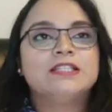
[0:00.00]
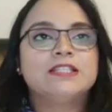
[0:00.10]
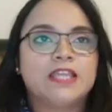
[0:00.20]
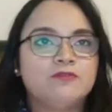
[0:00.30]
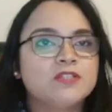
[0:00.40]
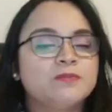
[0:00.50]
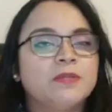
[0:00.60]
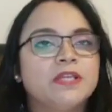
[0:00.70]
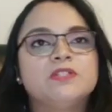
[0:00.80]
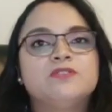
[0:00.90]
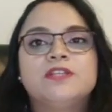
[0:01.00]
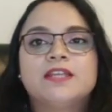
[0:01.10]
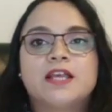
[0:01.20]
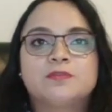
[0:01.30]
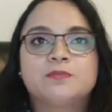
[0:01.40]
This game was played
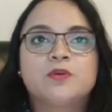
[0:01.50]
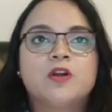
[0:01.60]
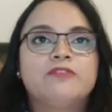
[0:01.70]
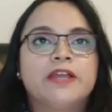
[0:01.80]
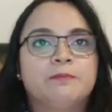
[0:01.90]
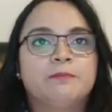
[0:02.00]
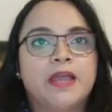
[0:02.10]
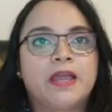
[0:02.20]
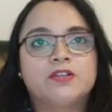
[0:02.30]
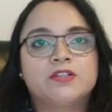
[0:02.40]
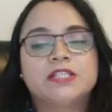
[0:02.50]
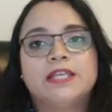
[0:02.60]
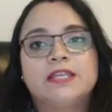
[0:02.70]
between Kasparov and Bacrot